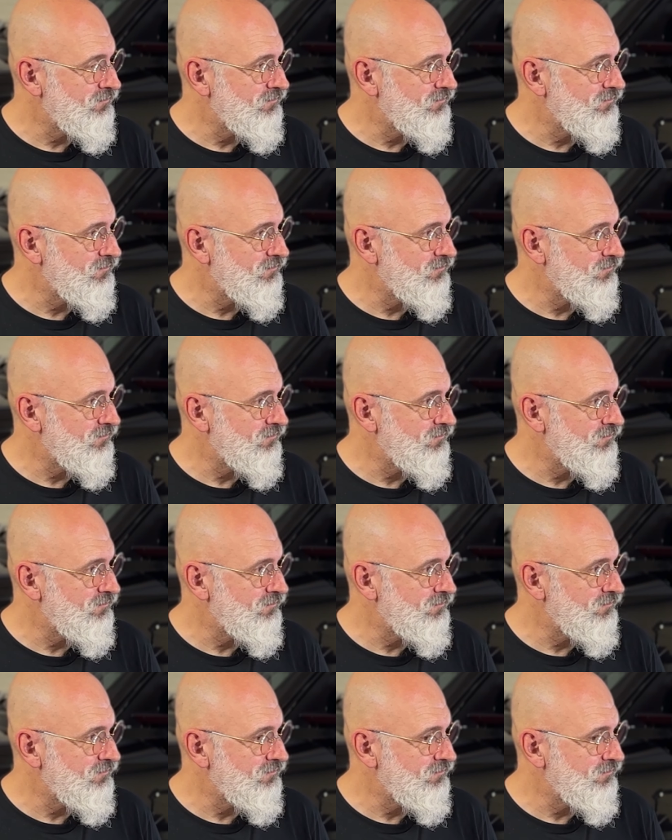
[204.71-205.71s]

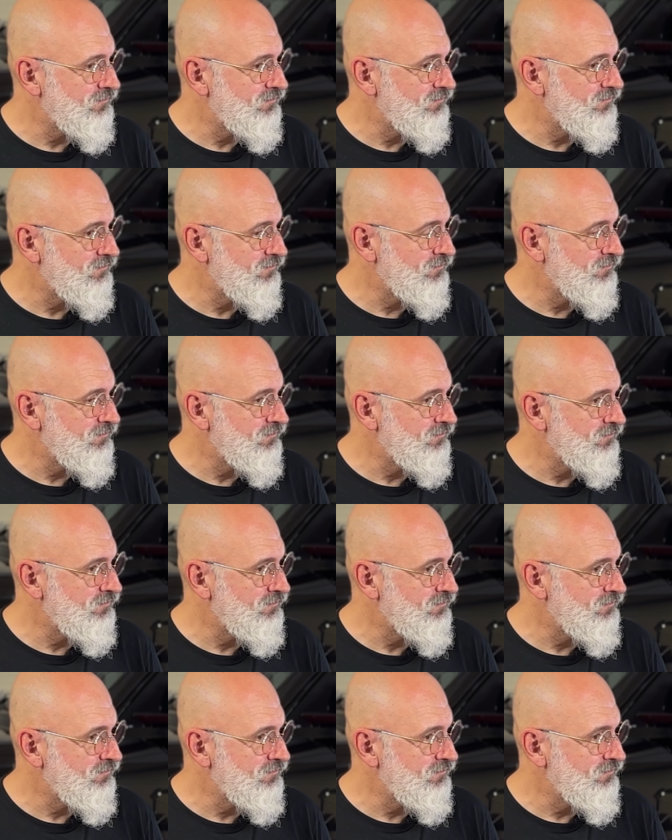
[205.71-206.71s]

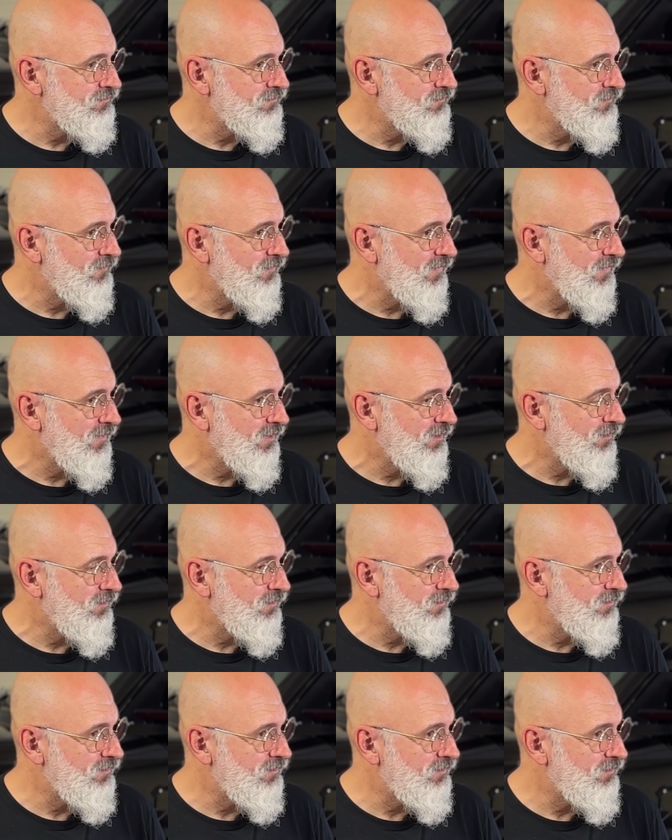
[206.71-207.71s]

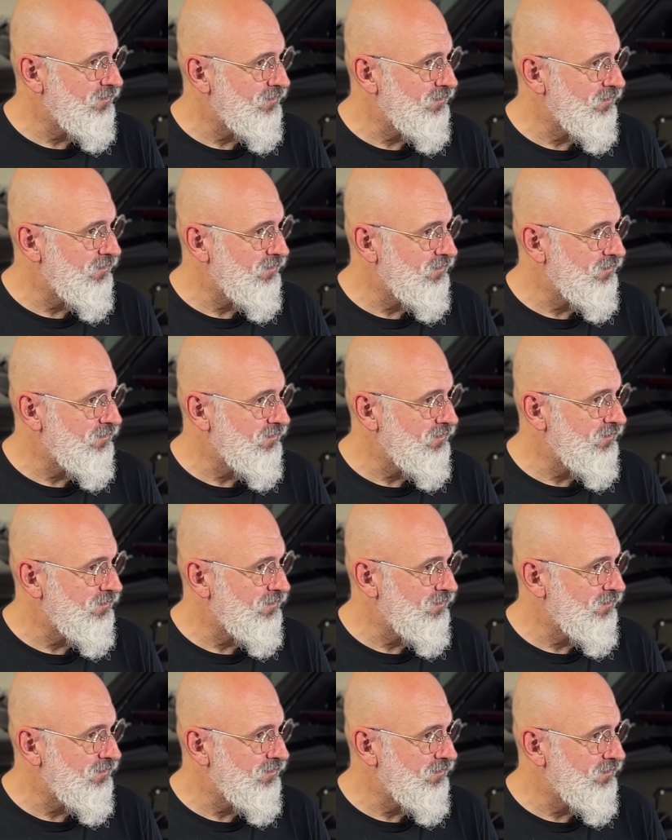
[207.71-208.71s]

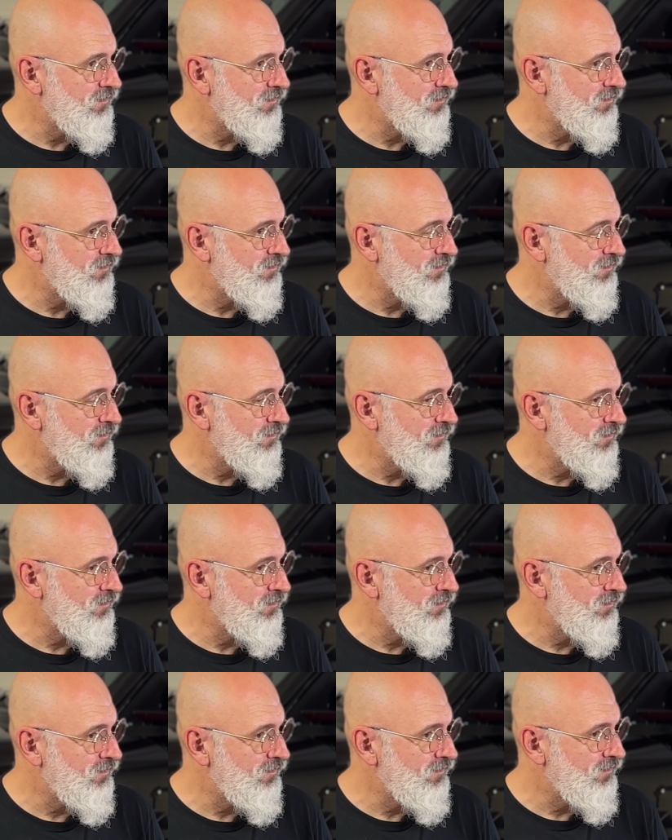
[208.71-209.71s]

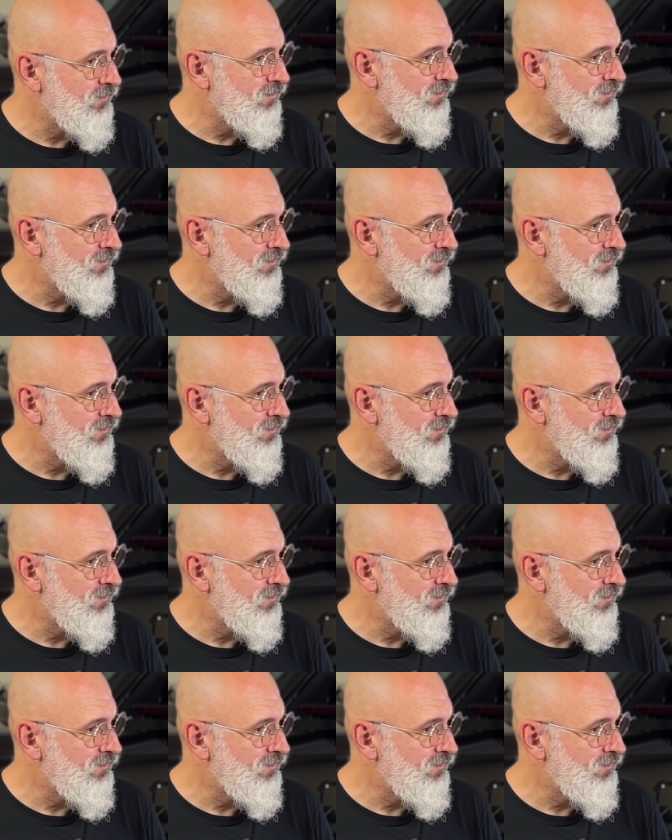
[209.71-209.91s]
(not speaking)